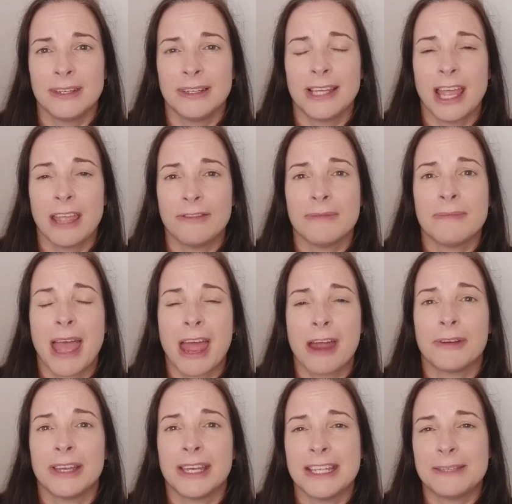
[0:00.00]
gave him
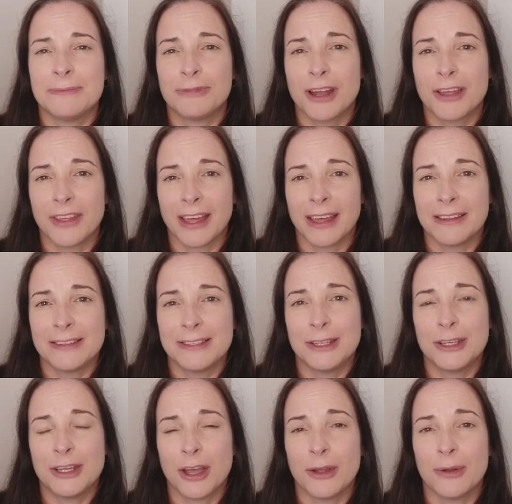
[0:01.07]
Aaron, his brother, to
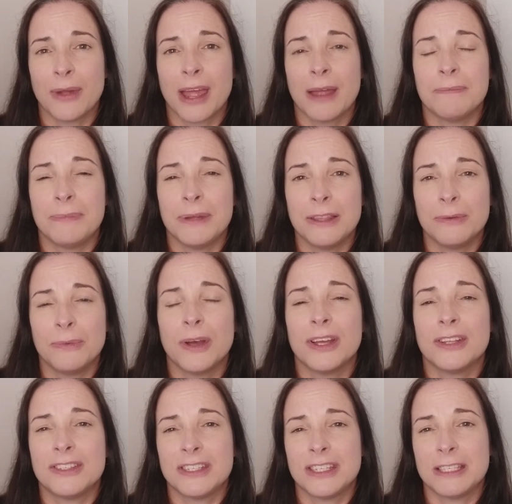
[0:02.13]
go and be the
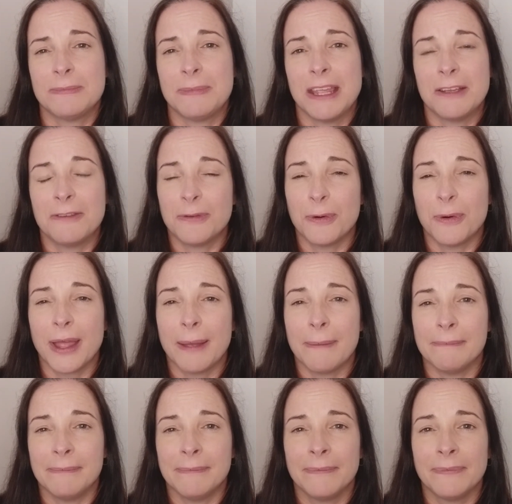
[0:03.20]
words to speak for
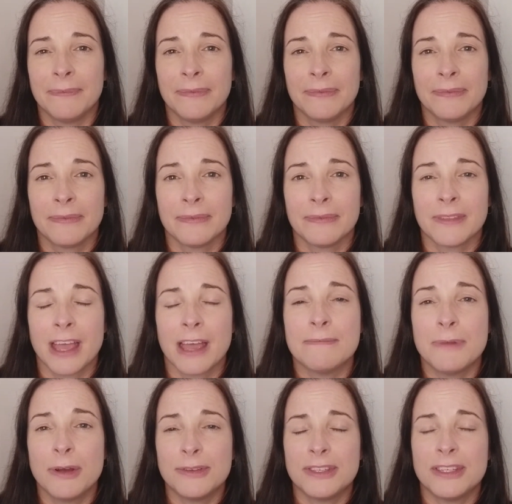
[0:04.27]
him. And
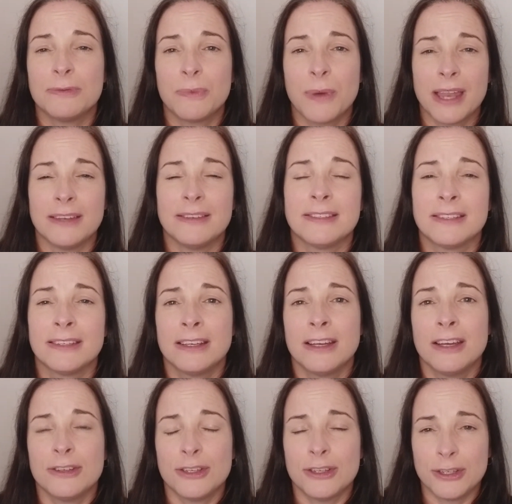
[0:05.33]
Moses went
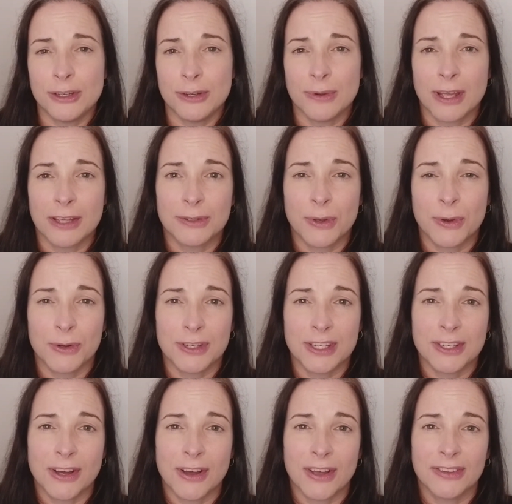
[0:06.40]
to do as God had
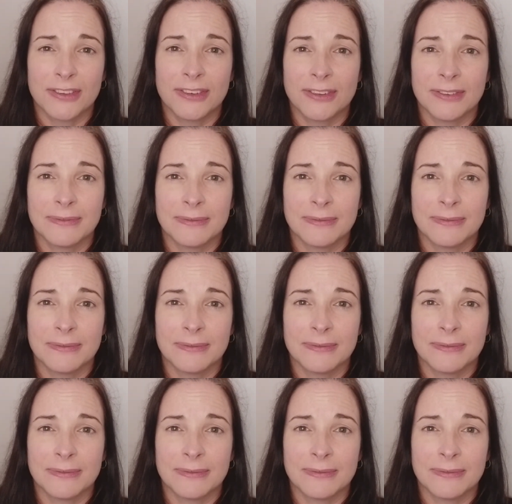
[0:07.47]
asked.